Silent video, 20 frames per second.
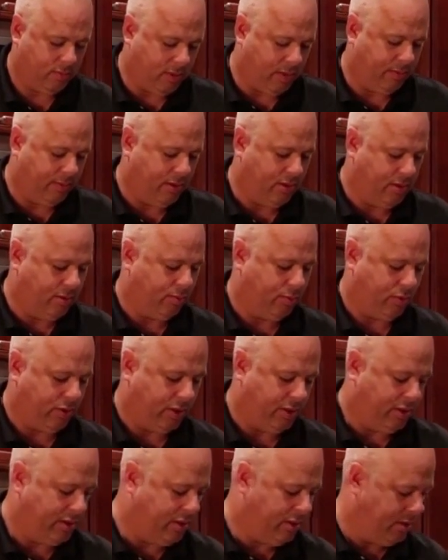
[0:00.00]
Rub it into
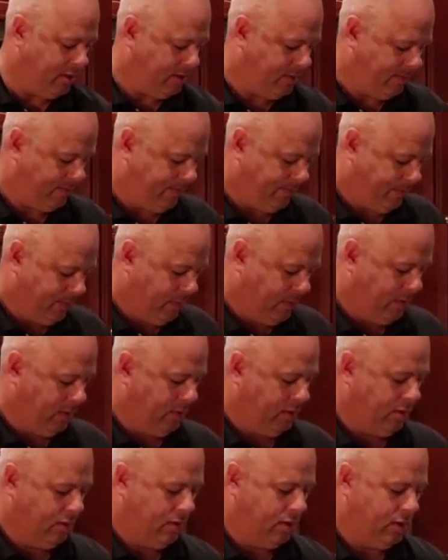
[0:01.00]
place here.
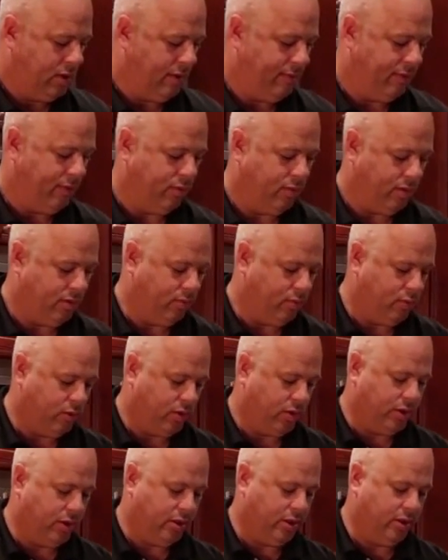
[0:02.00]
Give it one
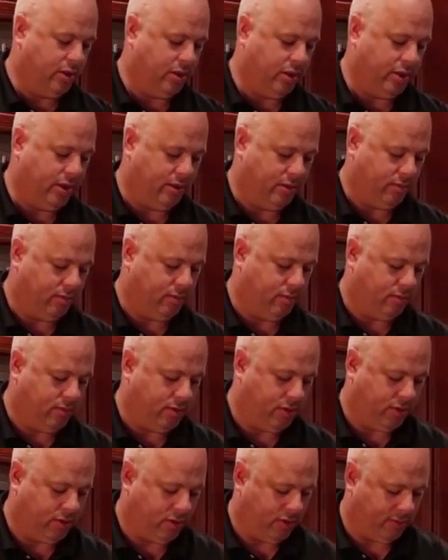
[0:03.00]
more good
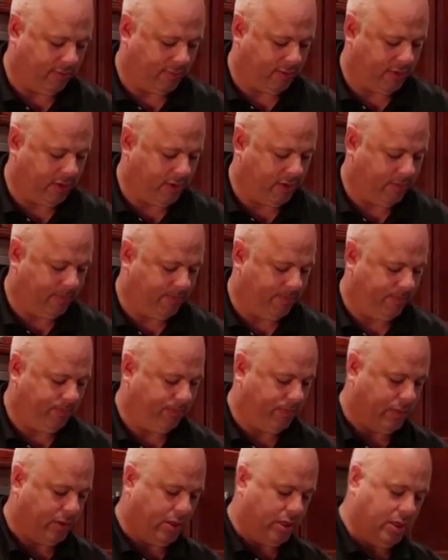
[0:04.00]
once over here,
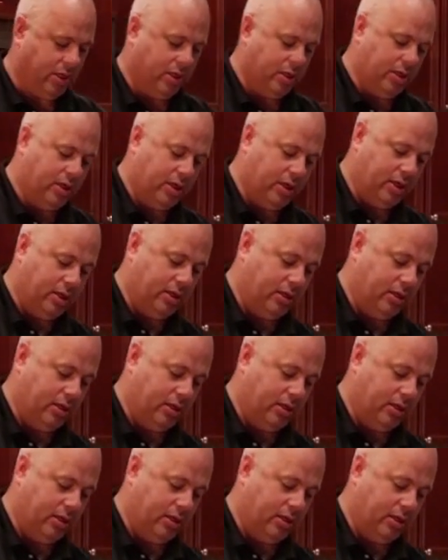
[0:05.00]
and